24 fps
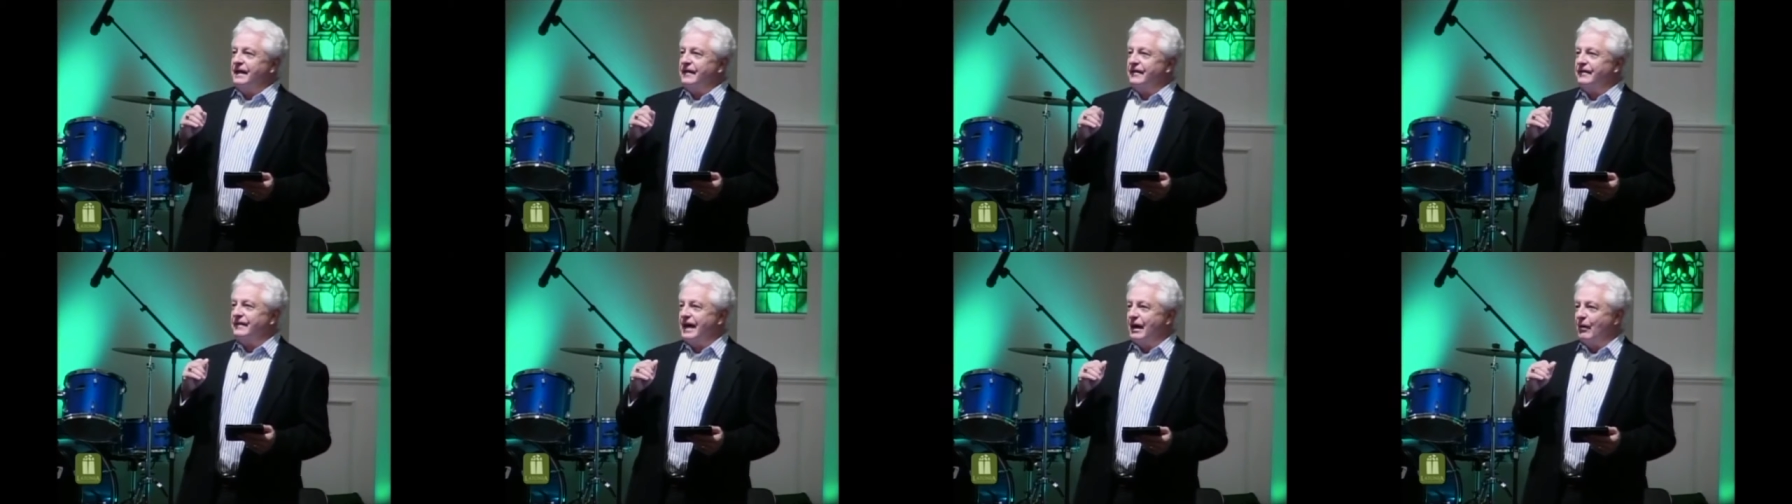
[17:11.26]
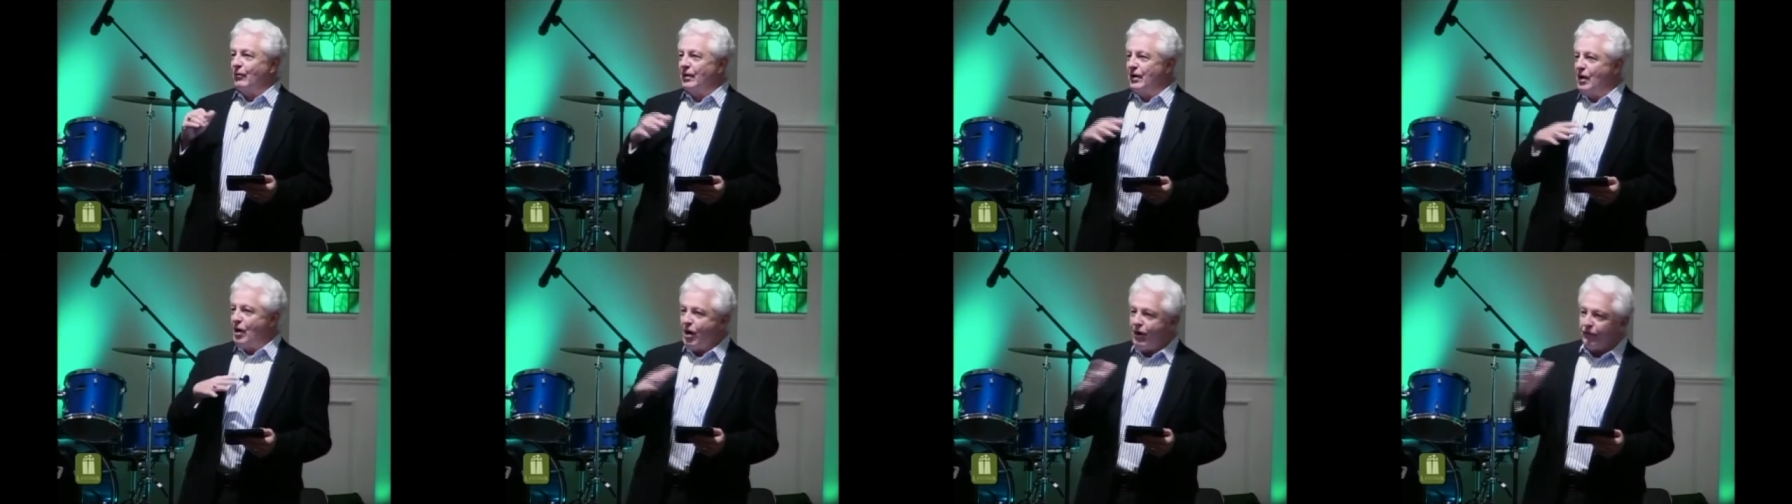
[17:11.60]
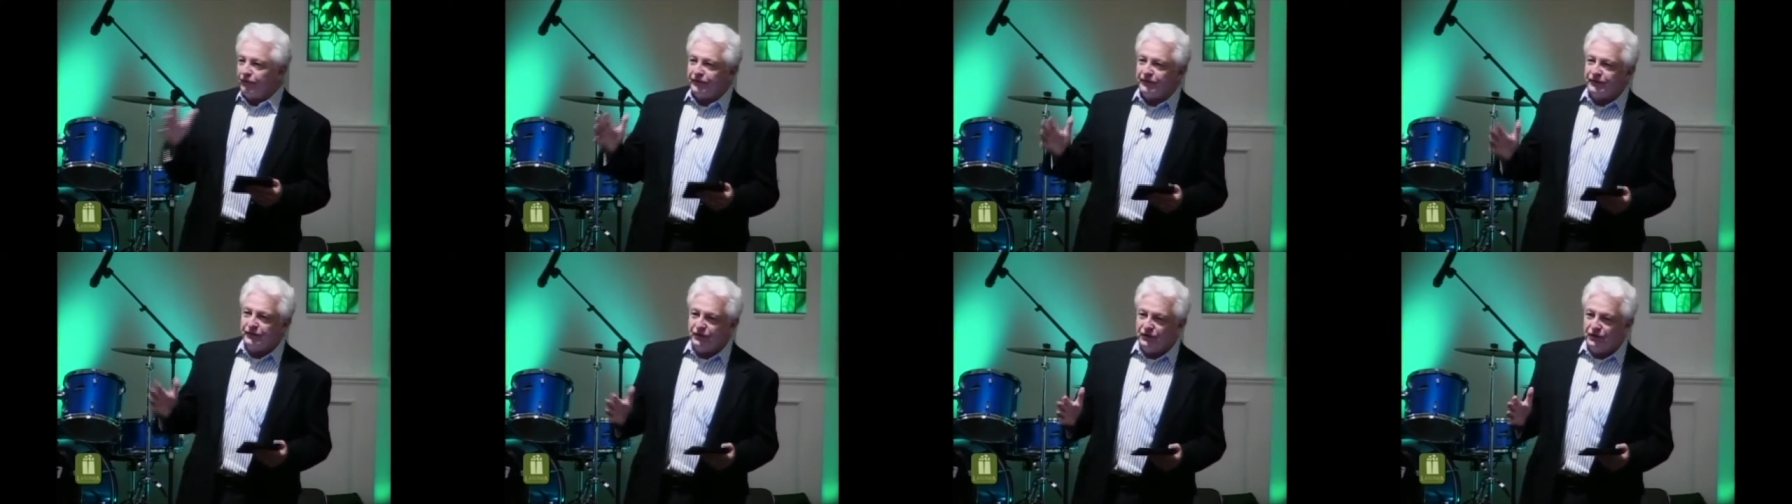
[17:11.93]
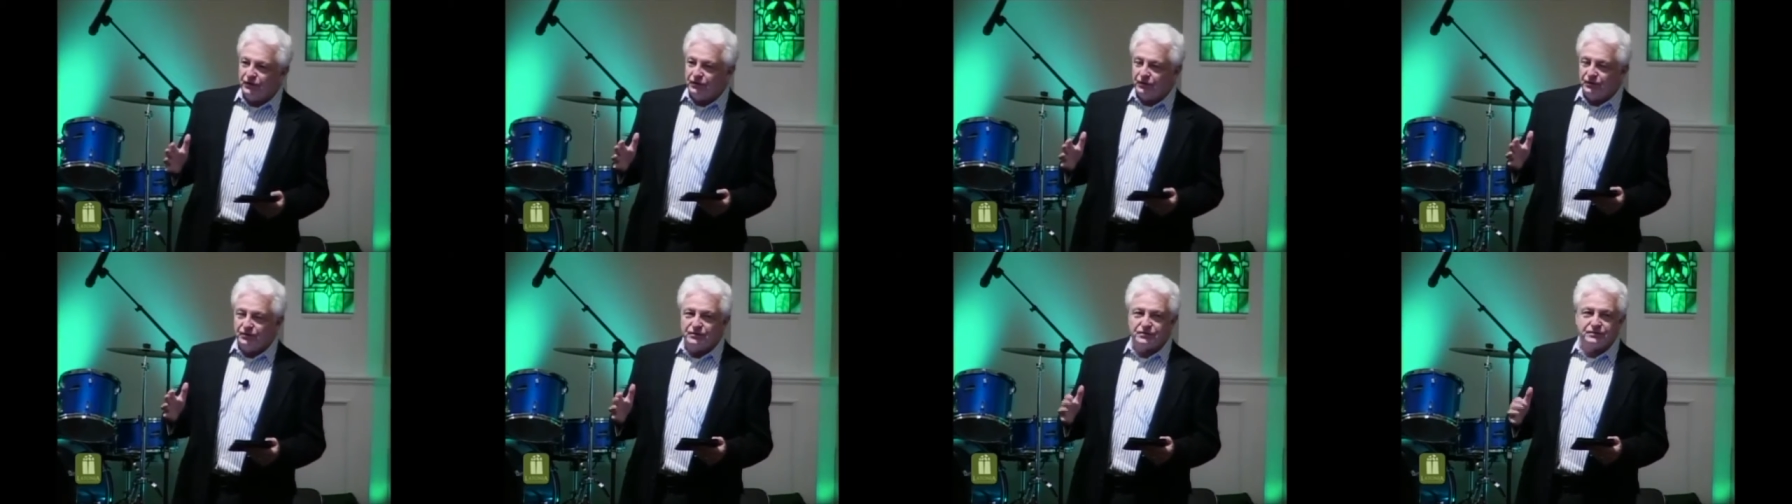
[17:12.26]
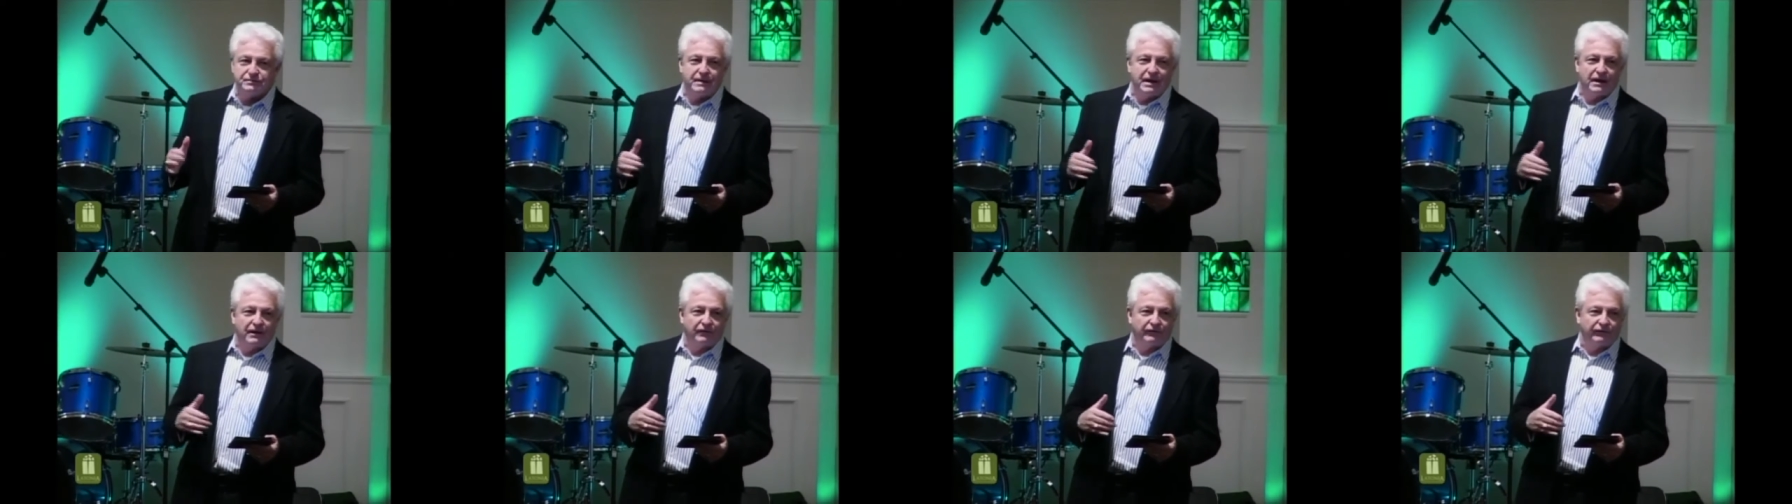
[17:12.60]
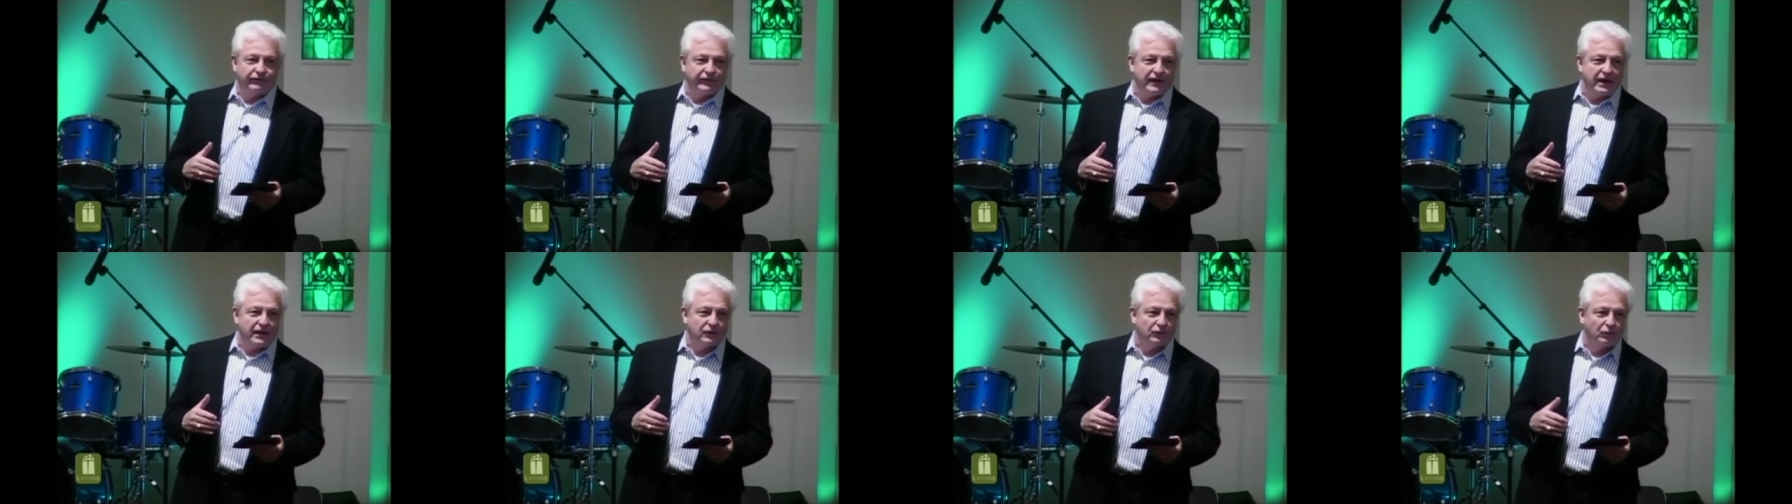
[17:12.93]
that we often use. Matter
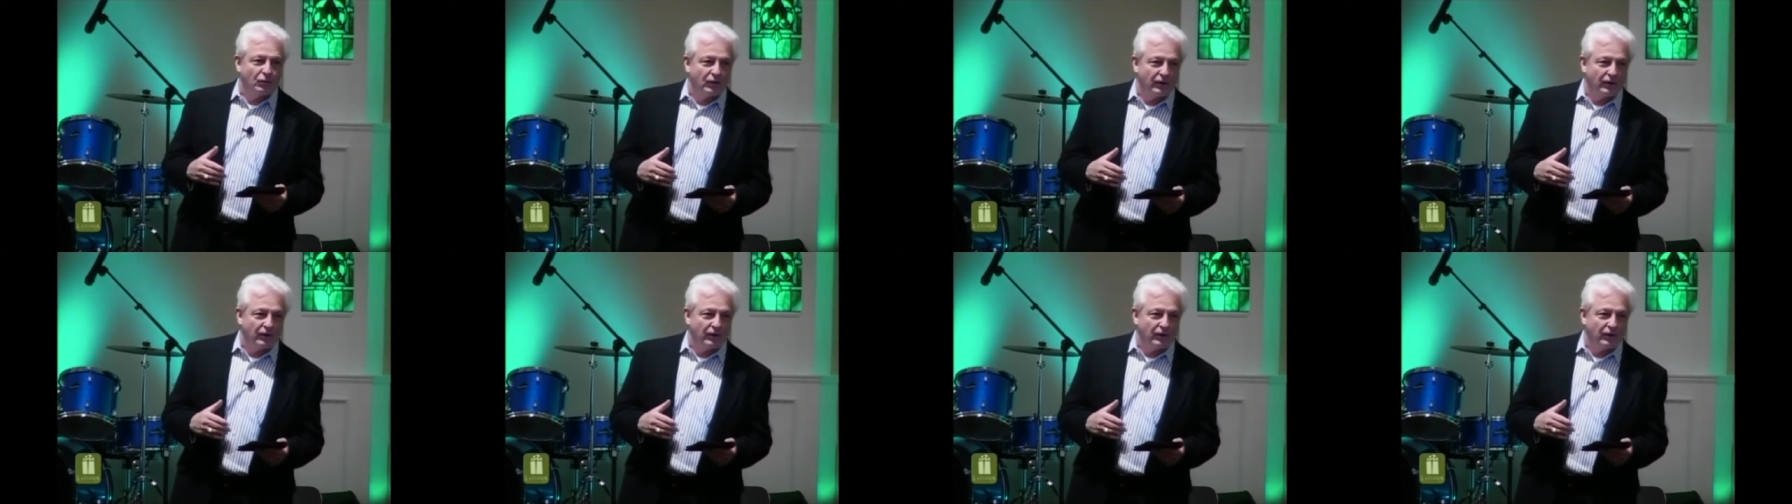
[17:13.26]
of fact,